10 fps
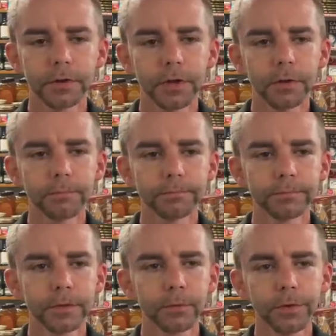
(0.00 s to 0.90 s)
um,
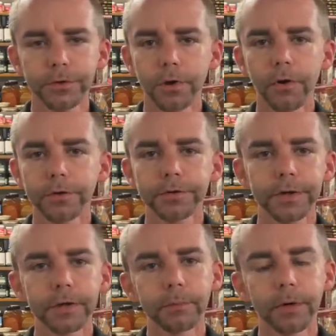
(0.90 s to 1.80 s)
which is hard to
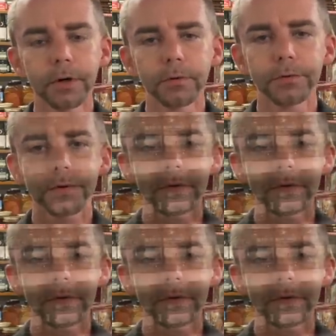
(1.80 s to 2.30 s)
see anywhere else.